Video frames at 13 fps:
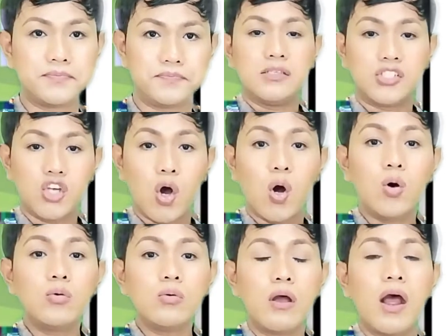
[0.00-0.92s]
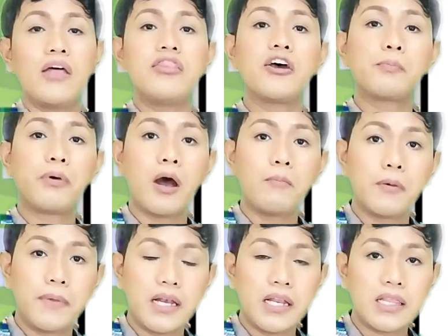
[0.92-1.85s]
So, the
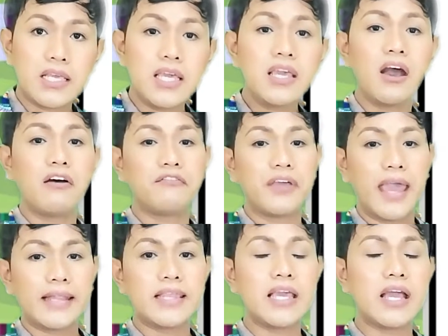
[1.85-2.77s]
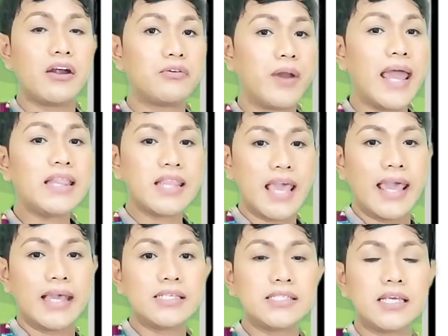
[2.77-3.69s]
probability of getting a red
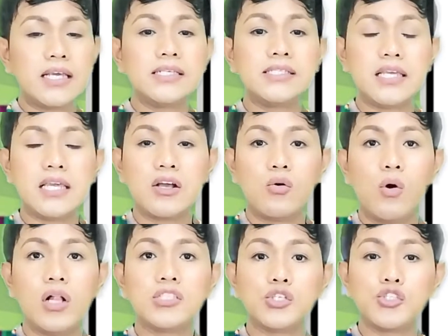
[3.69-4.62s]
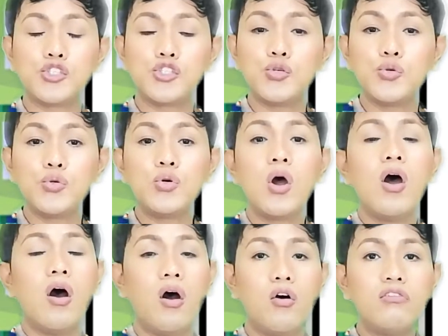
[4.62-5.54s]
ace is equal to 2
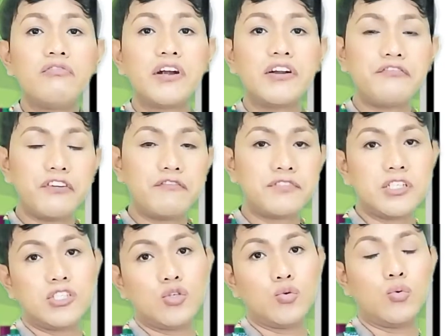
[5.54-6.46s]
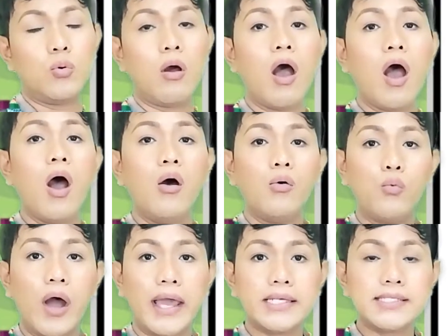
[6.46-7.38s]
over 52.
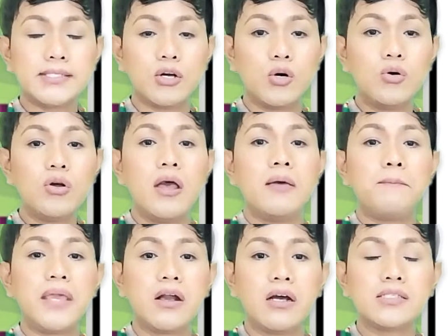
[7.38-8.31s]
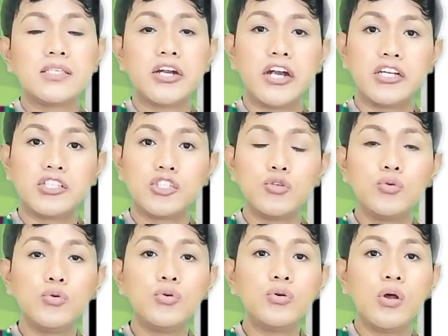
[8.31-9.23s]
Why so? Because there are
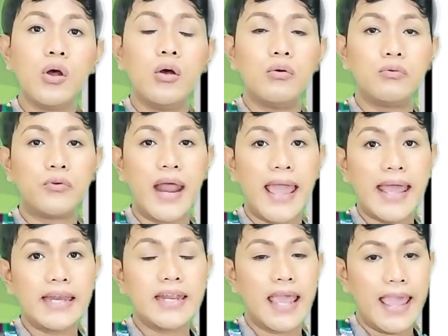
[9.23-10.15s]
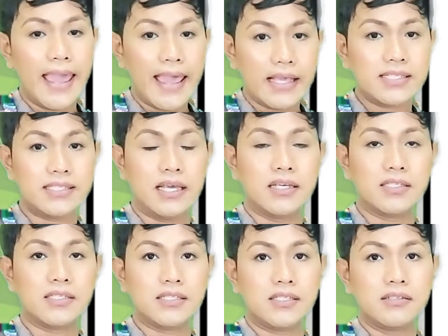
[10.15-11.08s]
2 red
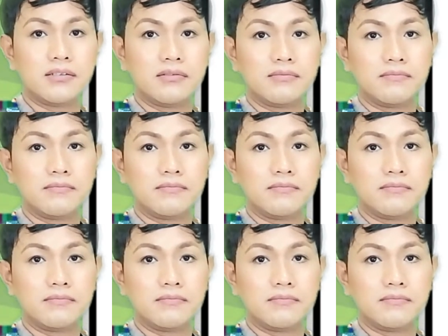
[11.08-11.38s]
aces.